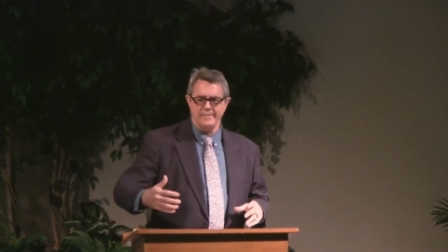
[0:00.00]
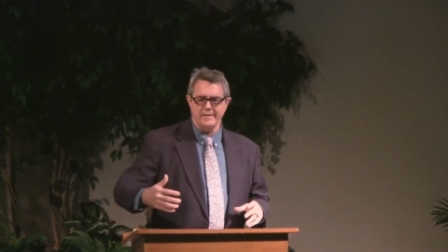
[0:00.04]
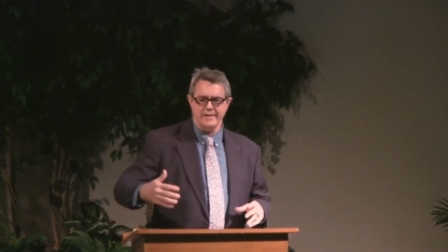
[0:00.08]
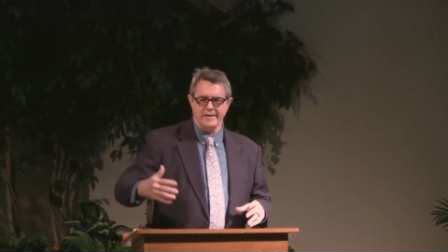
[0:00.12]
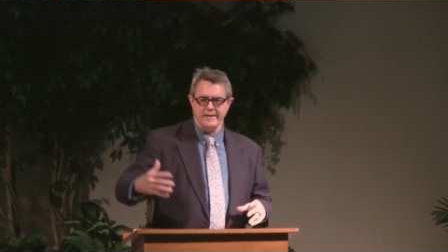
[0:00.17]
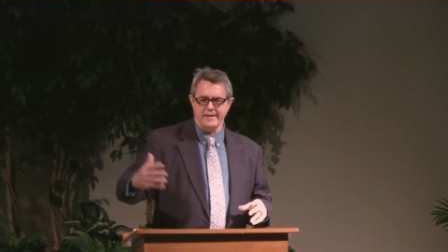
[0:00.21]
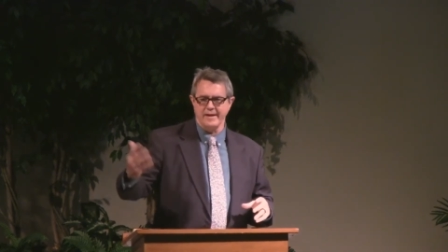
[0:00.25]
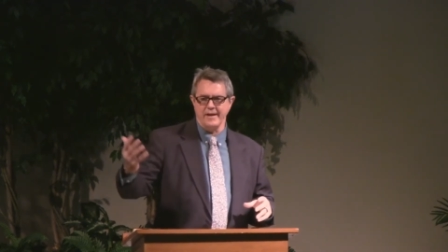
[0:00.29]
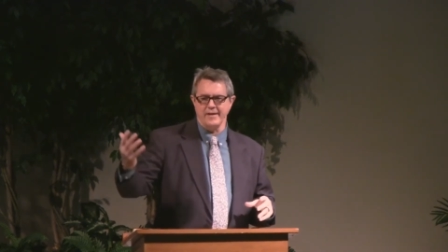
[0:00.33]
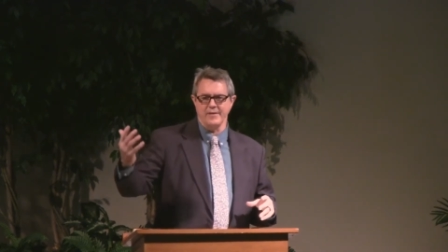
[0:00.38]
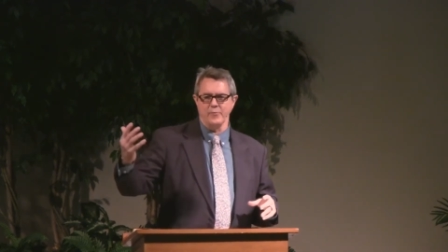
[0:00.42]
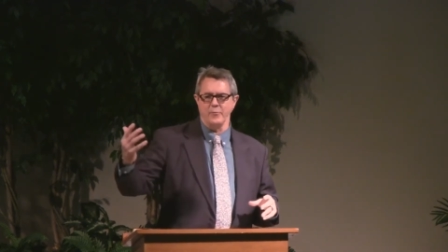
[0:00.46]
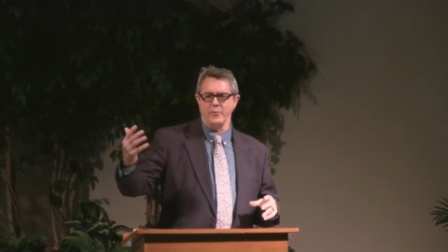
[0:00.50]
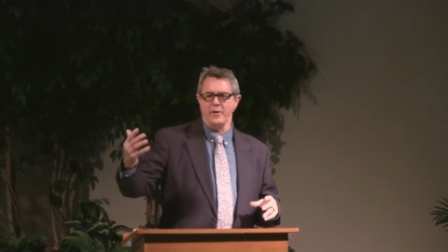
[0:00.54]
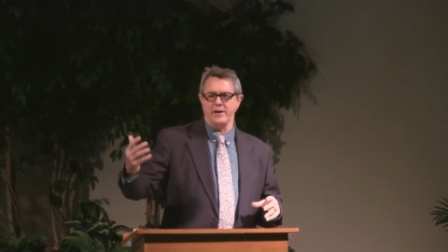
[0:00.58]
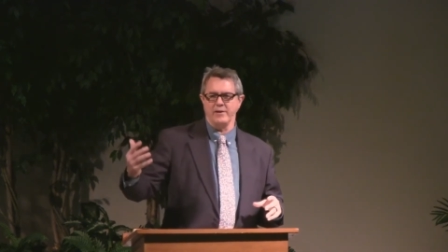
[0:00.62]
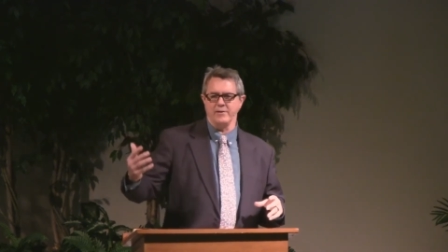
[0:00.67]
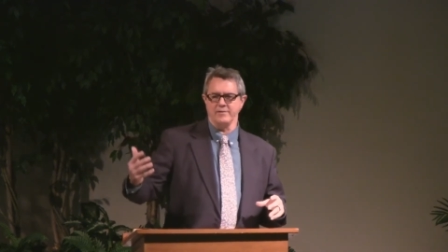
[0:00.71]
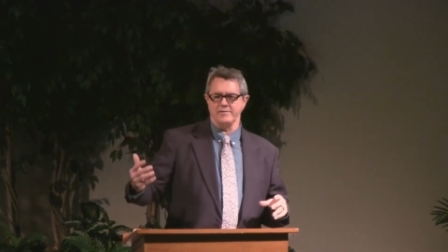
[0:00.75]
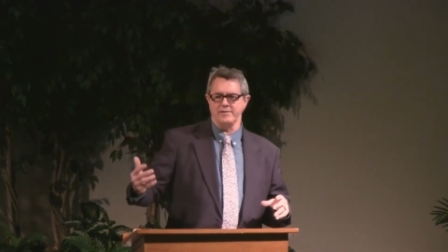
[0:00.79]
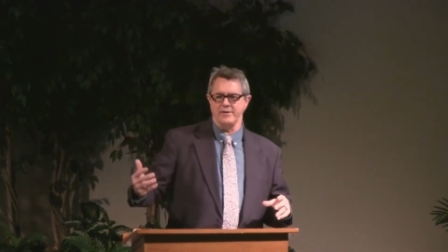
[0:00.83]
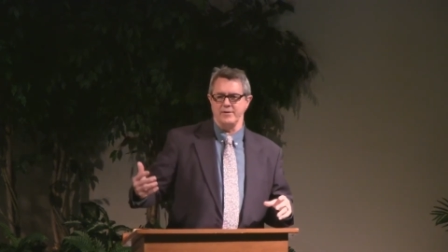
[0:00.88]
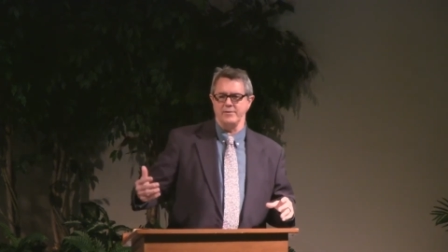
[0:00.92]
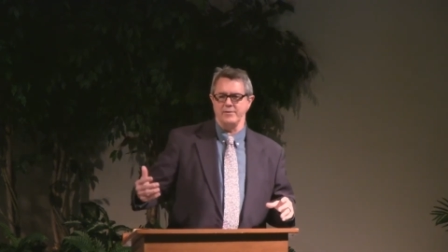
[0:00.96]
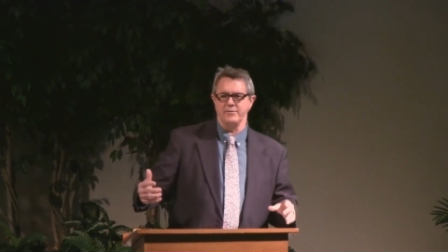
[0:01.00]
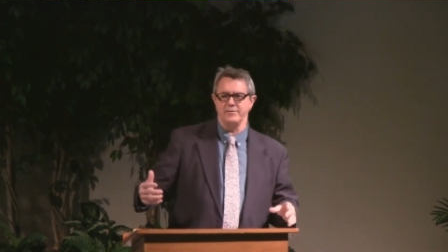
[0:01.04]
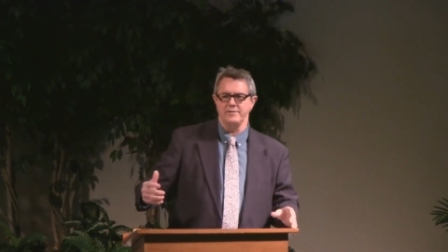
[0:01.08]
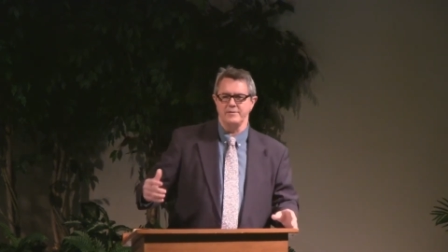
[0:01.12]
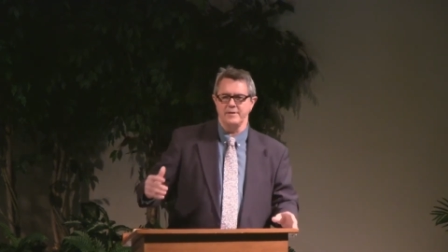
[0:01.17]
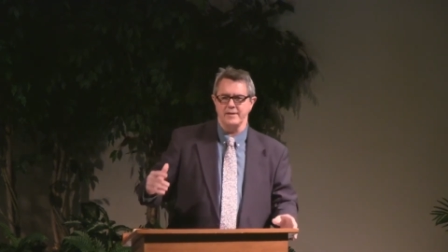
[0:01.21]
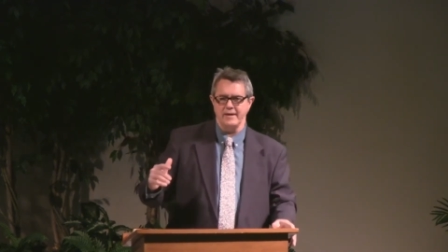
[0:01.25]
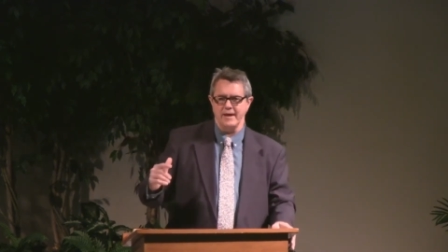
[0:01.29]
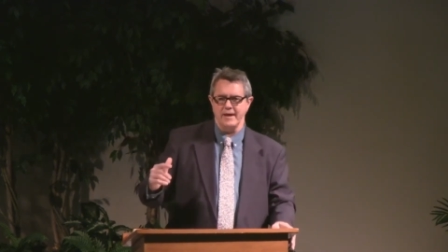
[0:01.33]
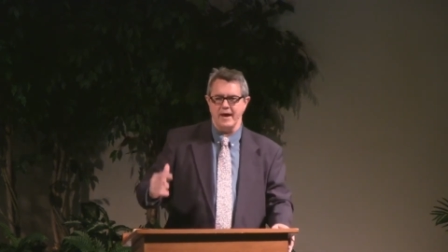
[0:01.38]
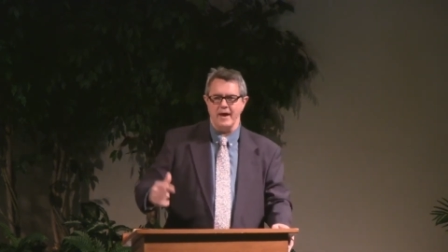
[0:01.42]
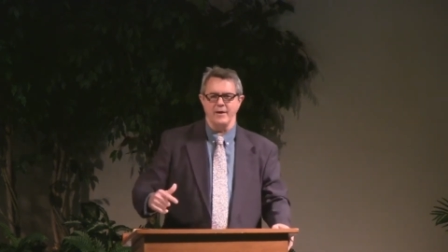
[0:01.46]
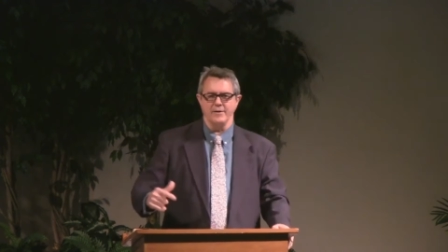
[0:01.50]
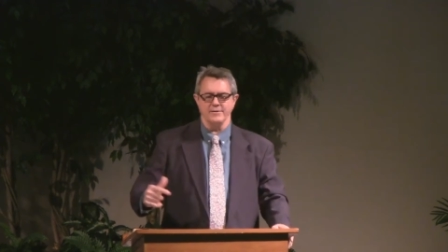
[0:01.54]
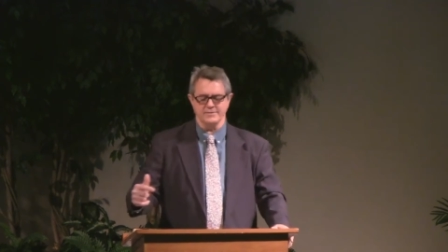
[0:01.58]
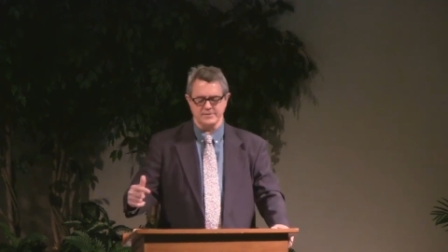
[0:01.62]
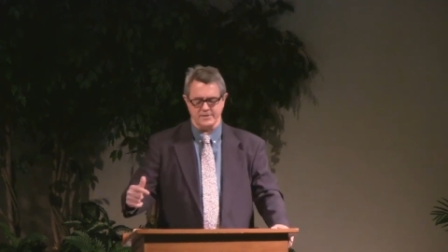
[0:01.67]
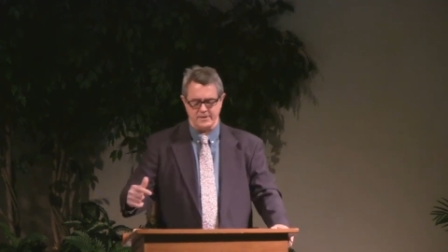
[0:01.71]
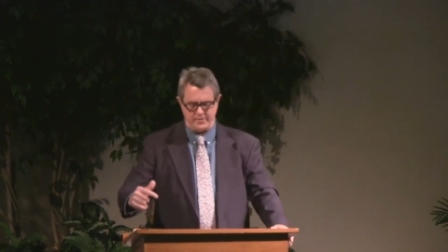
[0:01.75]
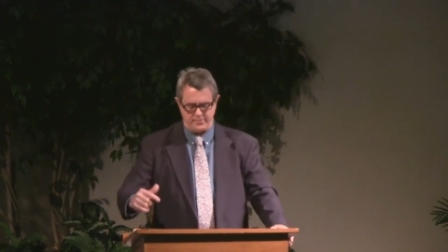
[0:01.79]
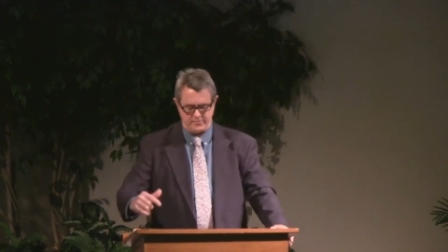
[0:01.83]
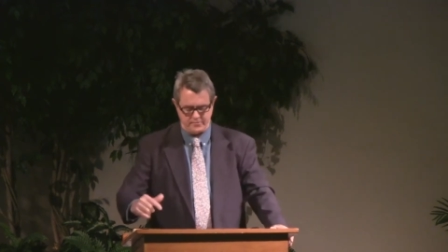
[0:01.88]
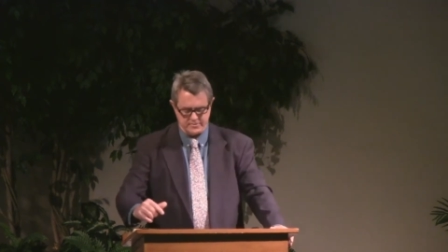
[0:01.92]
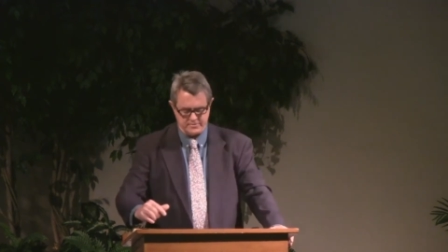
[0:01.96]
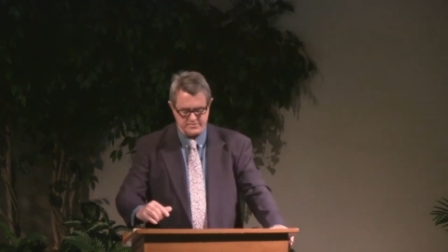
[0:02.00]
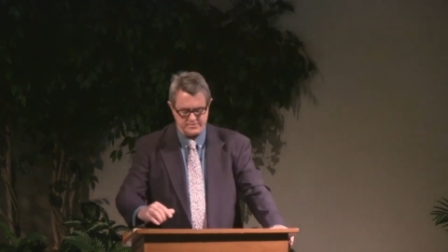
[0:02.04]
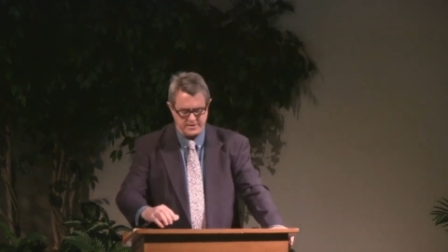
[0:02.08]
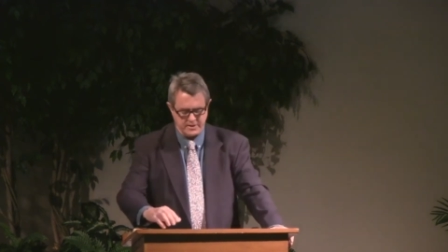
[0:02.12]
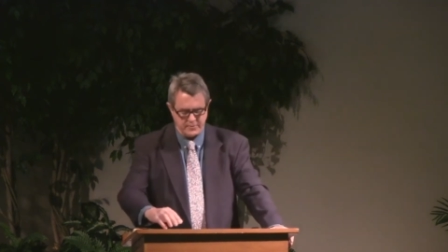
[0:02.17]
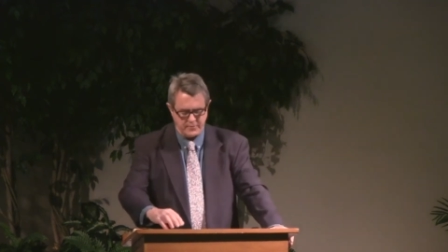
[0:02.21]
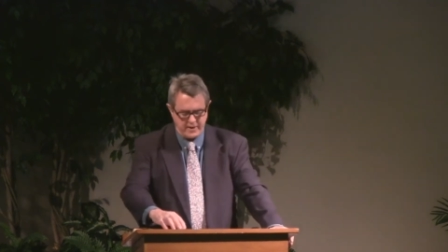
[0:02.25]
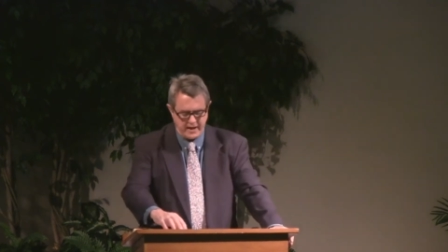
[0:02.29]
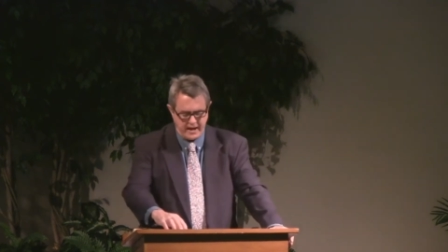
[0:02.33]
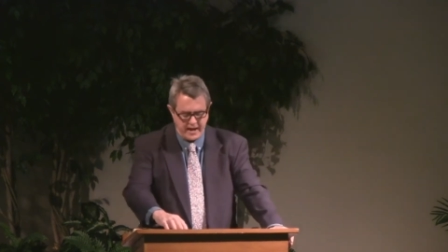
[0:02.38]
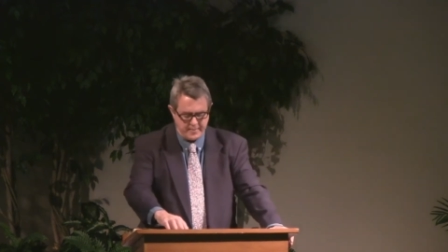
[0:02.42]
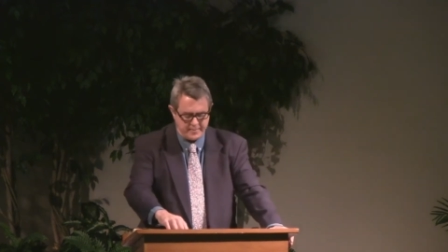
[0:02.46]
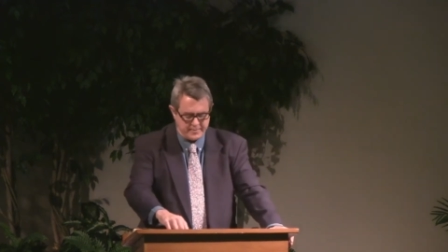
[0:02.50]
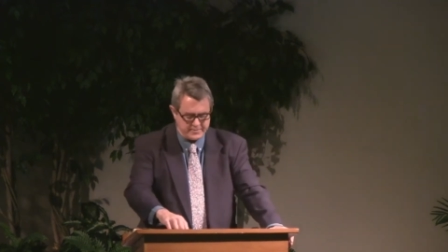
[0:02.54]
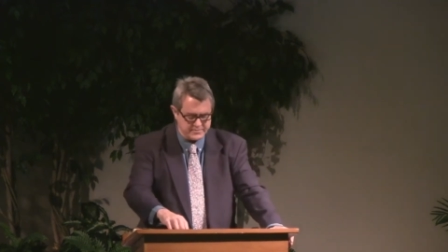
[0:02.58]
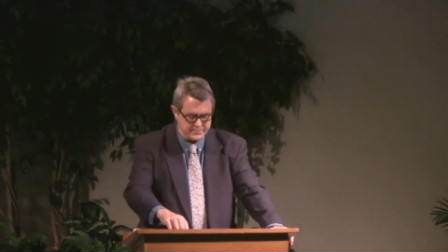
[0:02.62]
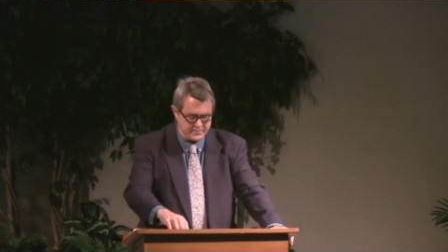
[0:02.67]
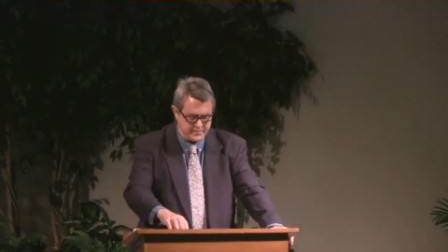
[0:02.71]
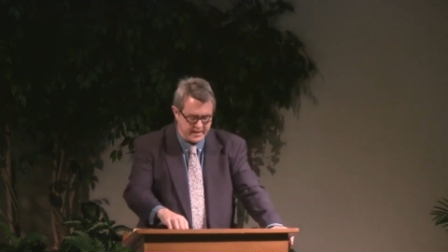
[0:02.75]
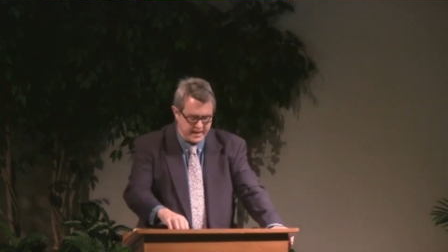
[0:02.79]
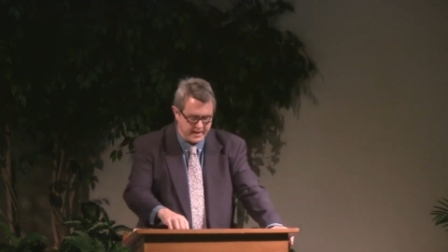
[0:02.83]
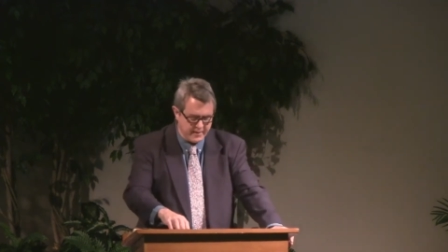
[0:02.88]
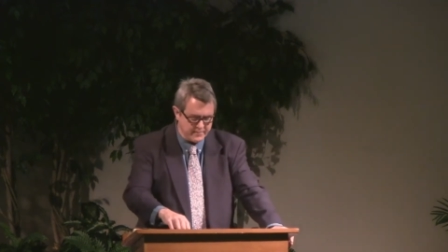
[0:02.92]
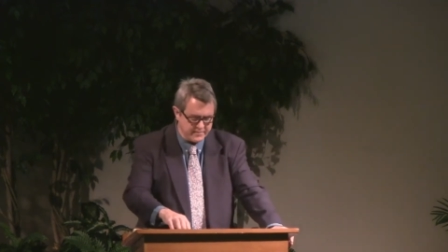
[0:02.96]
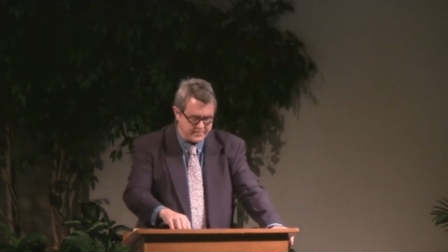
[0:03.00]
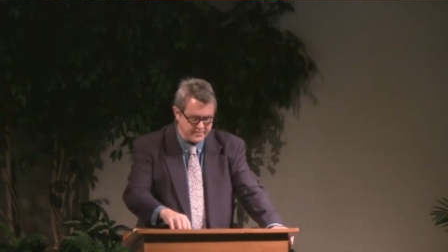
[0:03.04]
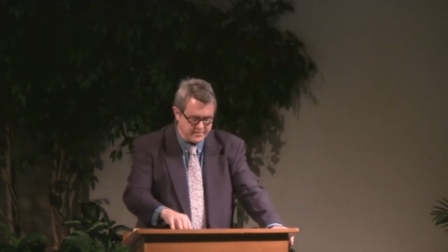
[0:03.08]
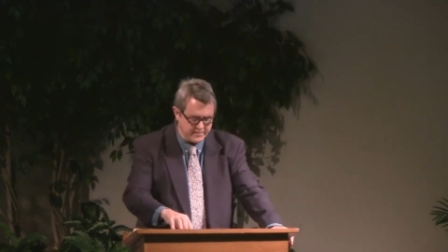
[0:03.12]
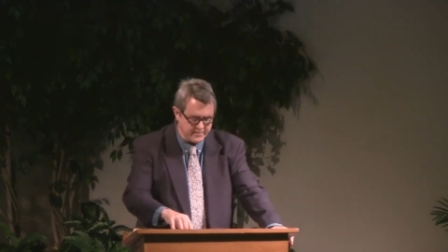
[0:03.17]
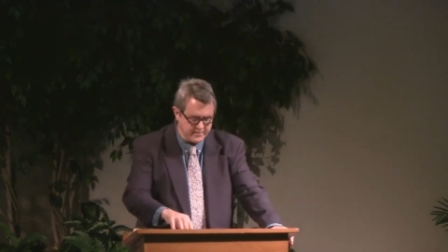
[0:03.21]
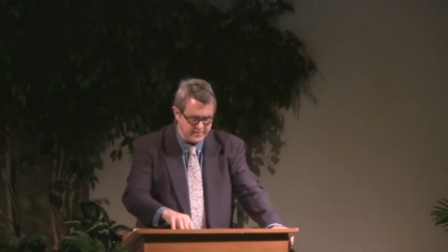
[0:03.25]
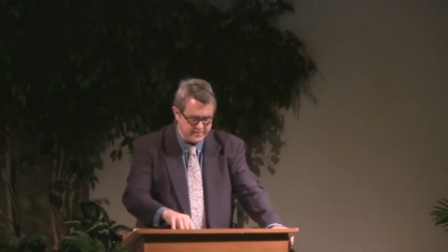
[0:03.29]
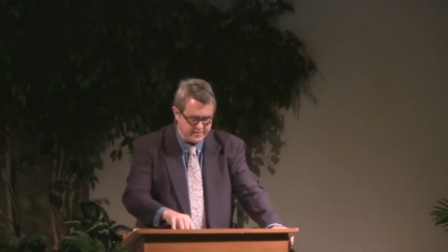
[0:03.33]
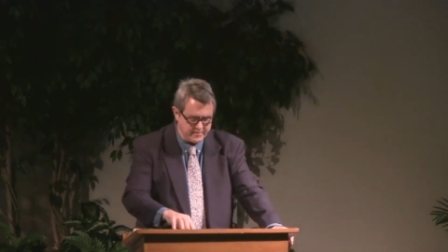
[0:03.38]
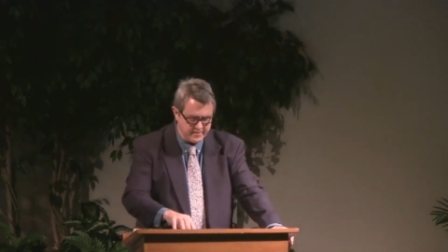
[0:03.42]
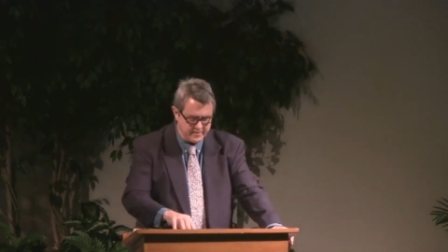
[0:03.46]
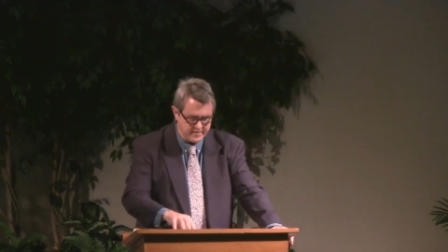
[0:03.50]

another week or two also. We'll see what happens with that one too.